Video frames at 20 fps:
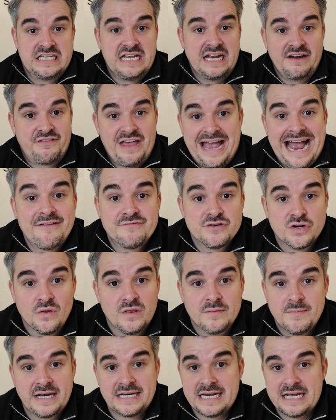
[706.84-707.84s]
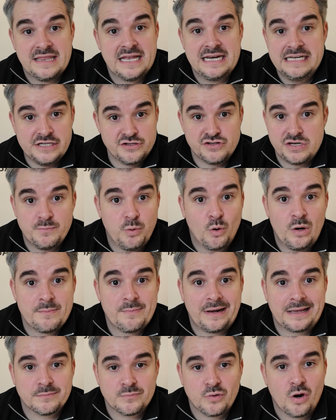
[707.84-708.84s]
if they haven't got the money and they're literally point
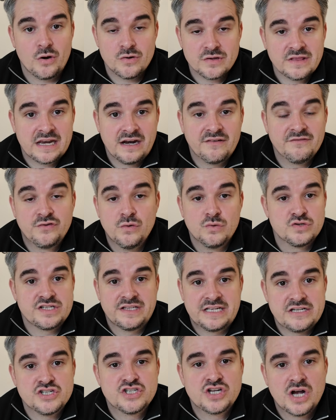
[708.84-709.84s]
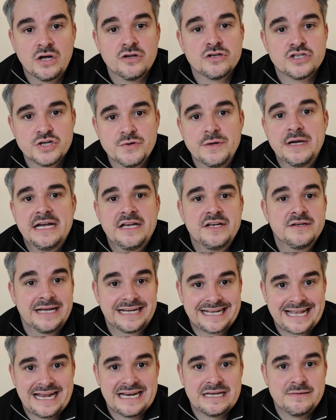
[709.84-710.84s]
blank broke, then unfortunately they just can't do it. And
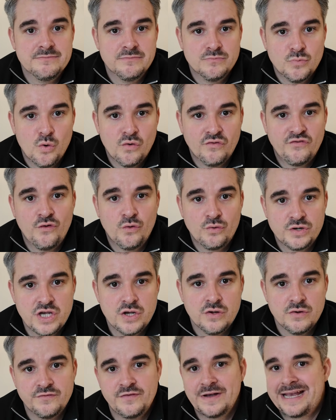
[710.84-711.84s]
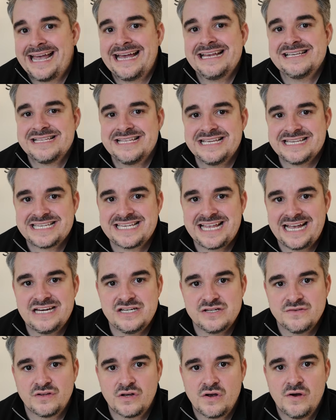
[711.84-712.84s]
again, more for you for getting to this
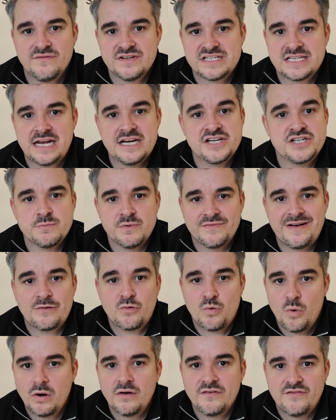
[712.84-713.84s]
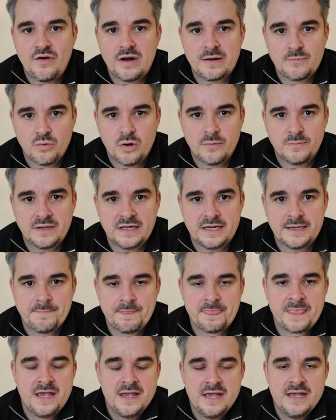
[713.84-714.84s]
stage of the conversation without qualifying properly.
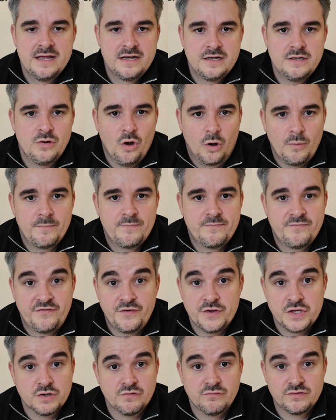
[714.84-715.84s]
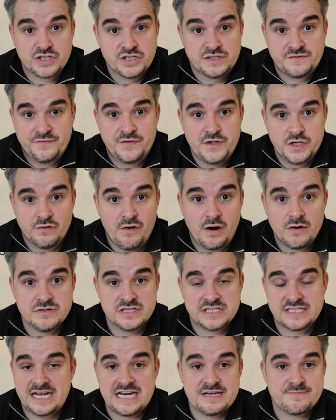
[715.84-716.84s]
Not for just for your own
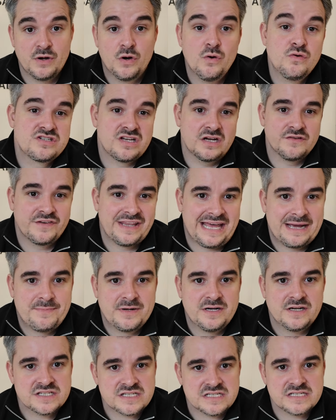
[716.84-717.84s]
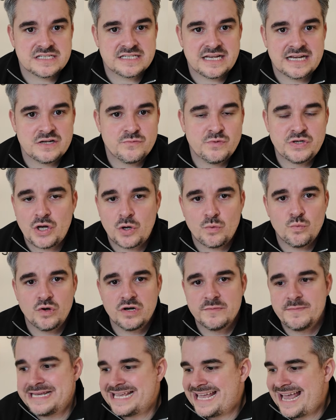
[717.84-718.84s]
sake, but also for that person's sake. We don't want
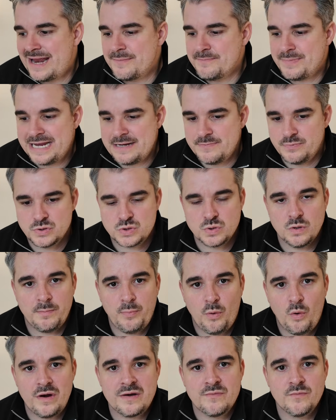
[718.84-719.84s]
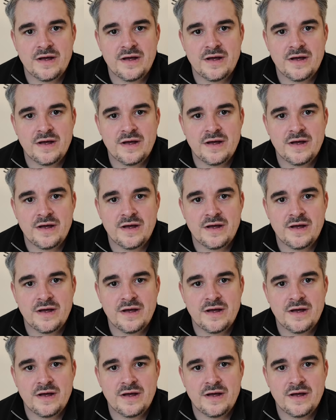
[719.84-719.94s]
to be getting people to a point